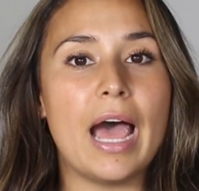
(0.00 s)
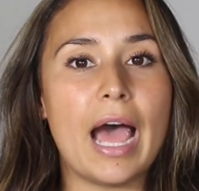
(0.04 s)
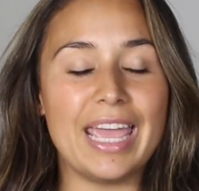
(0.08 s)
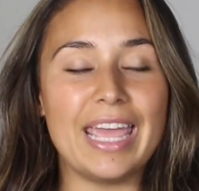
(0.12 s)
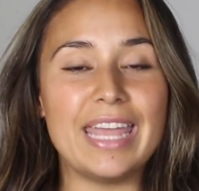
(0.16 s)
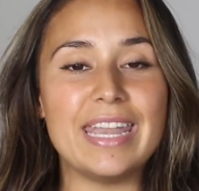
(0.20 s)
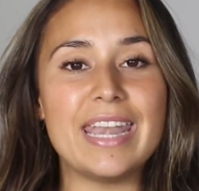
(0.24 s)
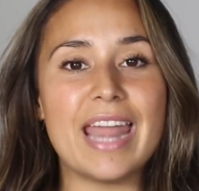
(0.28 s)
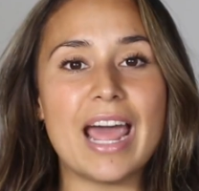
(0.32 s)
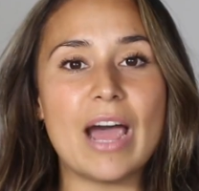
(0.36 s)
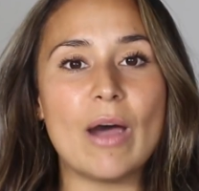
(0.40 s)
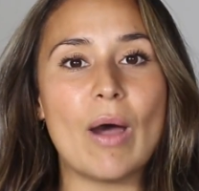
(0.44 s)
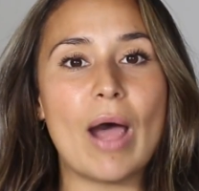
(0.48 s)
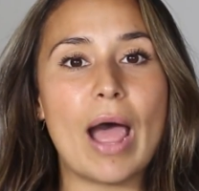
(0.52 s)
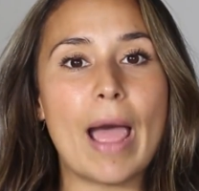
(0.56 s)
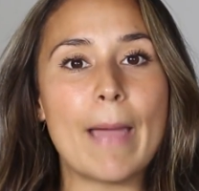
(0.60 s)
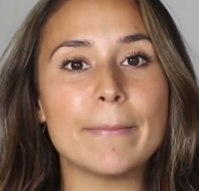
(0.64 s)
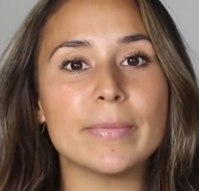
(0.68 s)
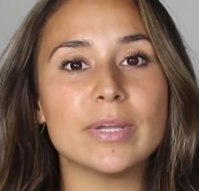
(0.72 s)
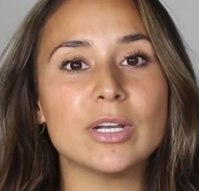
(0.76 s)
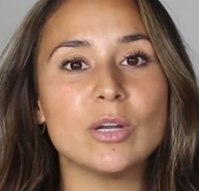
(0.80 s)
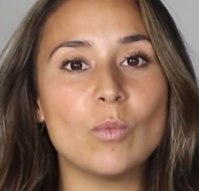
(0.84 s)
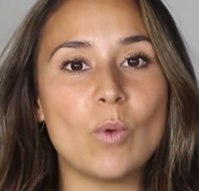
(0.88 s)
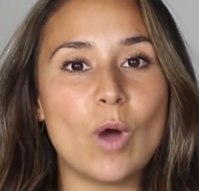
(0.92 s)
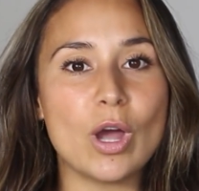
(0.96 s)
And now
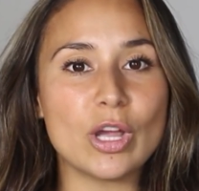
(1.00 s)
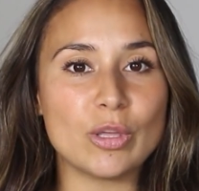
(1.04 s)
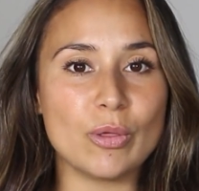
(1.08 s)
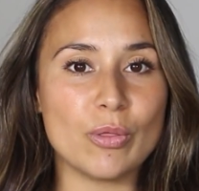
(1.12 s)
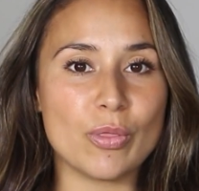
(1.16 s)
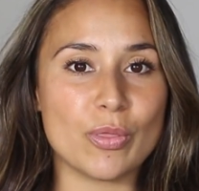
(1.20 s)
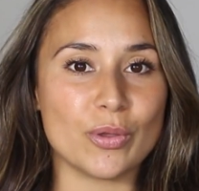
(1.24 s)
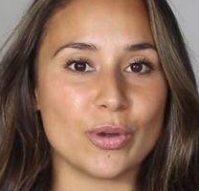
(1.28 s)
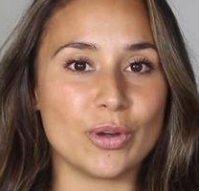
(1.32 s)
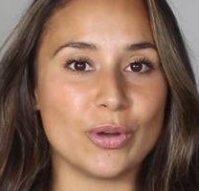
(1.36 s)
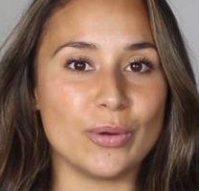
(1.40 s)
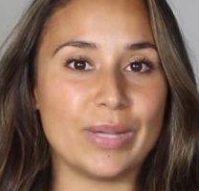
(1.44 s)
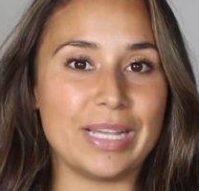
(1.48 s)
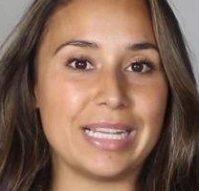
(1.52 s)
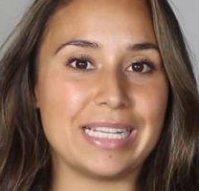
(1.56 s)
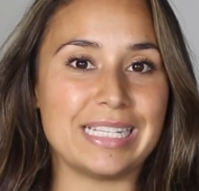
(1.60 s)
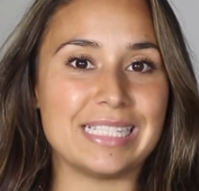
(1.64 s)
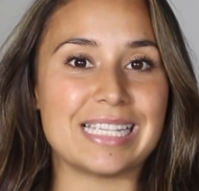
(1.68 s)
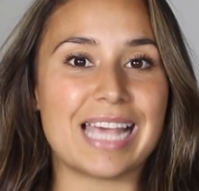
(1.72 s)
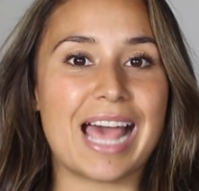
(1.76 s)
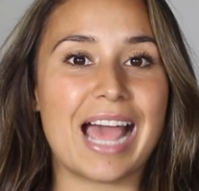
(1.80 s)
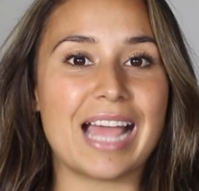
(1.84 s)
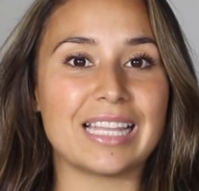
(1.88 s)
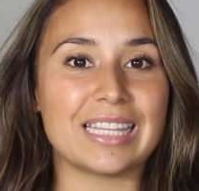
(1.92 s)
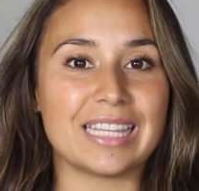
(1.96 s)
I'm going to walk you through
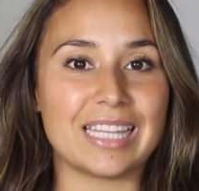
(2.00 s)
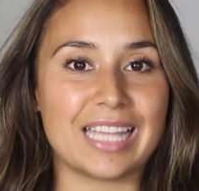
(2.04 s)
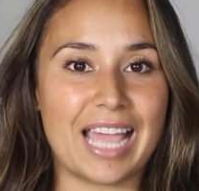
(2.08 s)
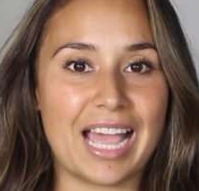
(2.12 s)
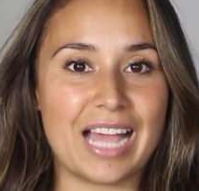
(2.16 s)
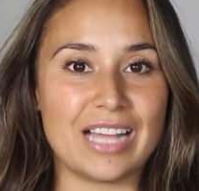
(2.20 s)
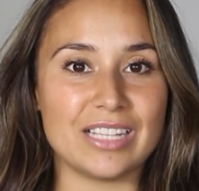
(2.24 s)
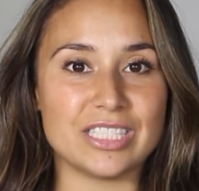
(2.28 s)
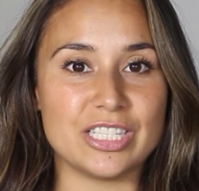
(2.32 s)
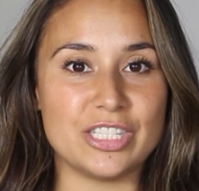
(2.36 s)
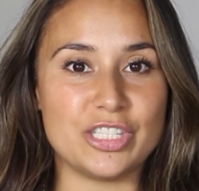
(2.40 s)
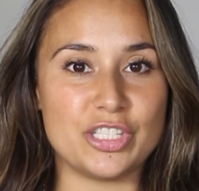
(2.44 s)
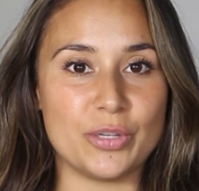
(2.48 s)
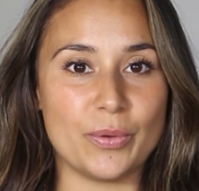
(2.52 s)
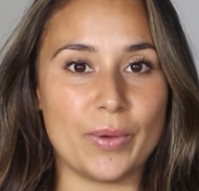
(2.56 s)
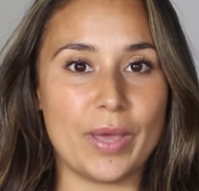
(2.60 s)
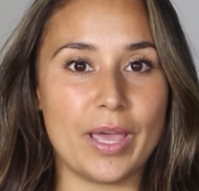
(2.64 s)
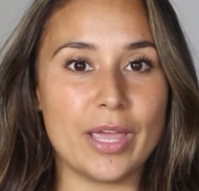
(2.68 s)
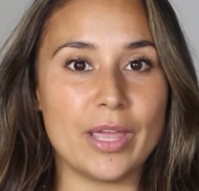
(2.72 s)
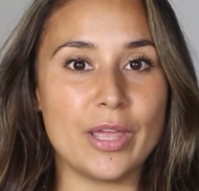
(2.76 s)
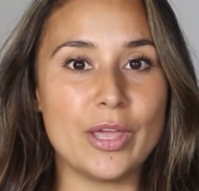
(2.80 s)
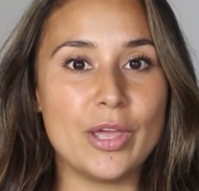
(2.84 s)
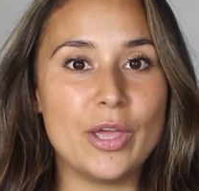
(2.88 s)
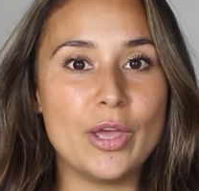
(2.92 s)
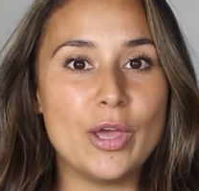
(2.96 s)
exactly how to do
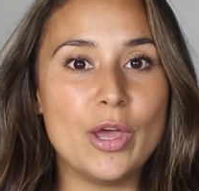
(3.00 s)
it.